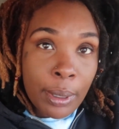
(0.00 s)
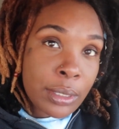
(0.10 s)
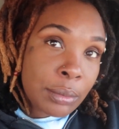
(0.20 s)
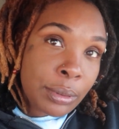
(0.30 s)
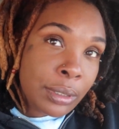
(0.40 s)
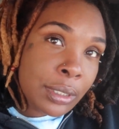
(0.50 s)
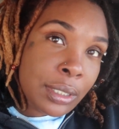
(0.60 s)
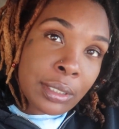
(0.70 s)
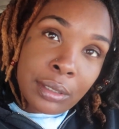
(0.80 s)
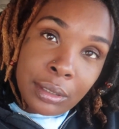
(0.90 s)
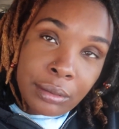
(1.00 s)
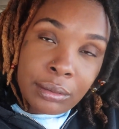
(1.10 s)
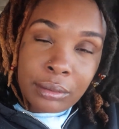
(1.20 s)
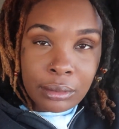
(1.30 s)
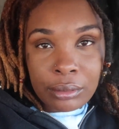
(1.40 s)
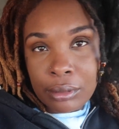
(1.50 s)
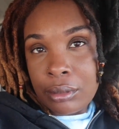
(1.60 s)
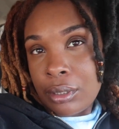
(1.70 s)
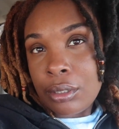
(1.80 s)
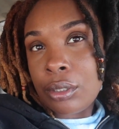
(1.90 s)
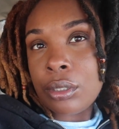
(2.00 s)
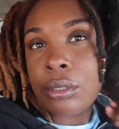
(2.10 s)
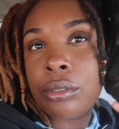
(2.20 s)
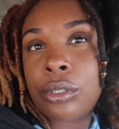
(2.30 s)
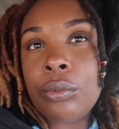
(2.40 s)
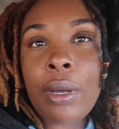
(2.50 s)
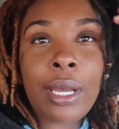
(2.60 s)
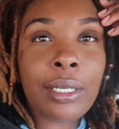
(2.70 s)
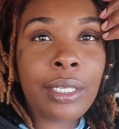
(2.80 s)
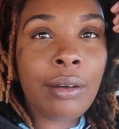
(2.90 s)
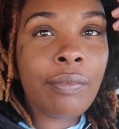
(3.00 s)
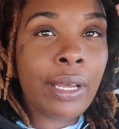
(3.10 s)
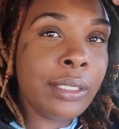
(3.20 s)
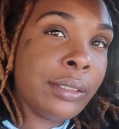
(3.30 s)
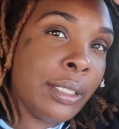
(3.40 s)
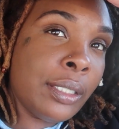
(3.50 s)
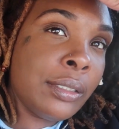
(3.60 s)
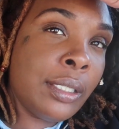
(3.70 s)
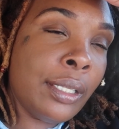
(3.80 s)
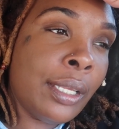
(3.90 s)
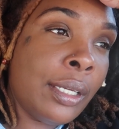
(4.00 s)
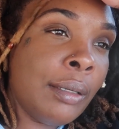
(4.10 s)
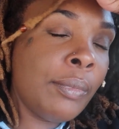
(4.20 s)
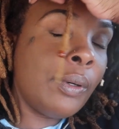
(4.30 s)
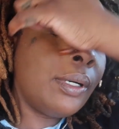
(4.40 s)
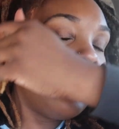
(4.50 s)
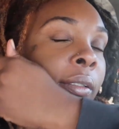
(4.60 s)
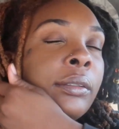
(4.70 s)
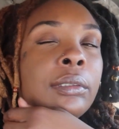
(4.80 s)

about to be looking too ugly on Valentine's Day. Like, come on.